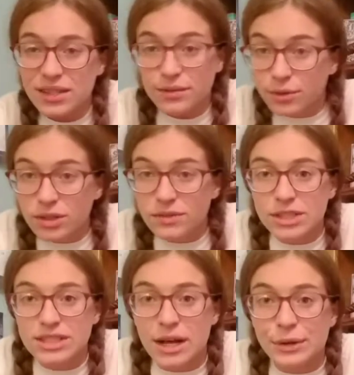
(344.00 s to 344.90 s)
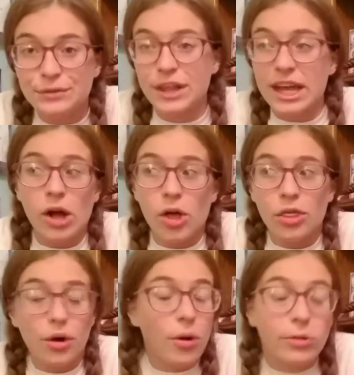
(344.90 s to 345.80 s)
a fool of herself like
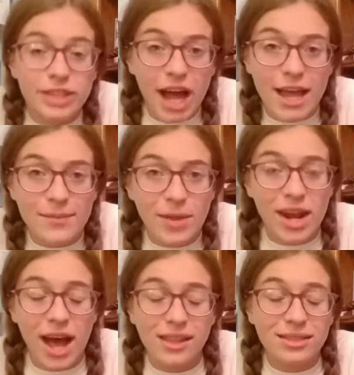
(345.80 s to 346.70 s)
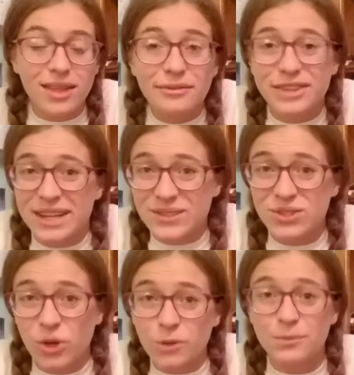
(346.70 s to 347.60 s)
the whole time, and I love that
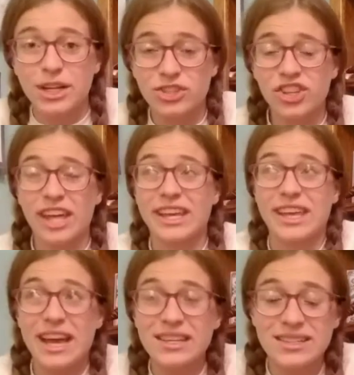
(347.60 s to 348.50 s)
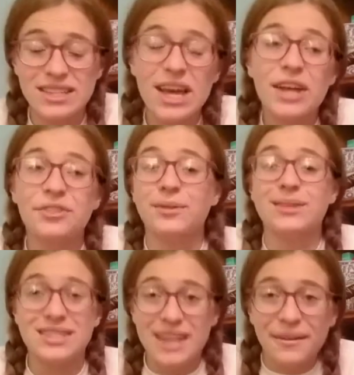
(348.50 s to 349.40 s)
so much. Like, yes, there
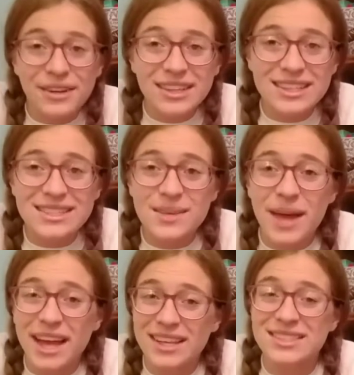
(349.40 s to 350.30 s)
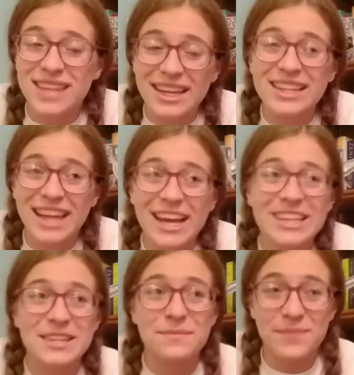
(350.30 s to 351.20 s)
was definitely some
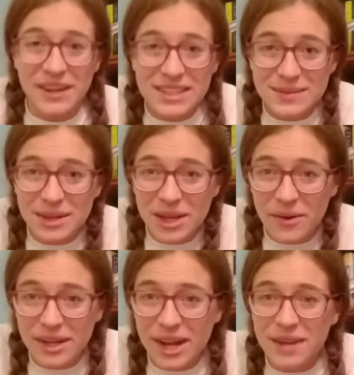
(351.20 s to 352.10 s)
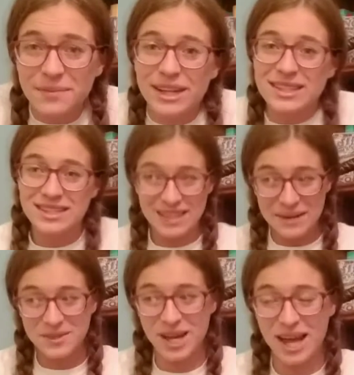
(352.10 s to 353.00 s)
secondhand embarrassment going on, but at the
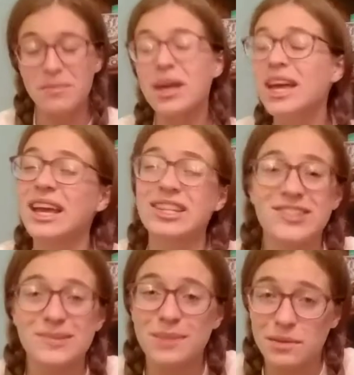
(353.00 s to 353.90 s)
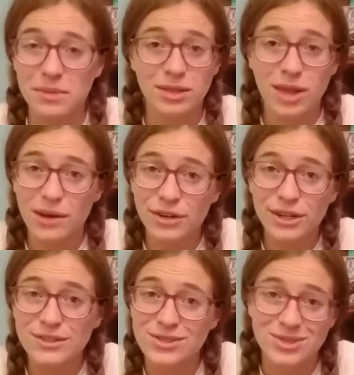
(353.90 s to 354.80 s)
same time, it just made me love
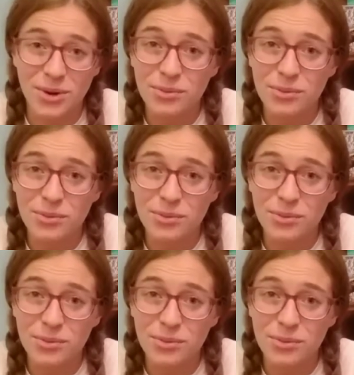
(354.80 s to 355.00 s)
her so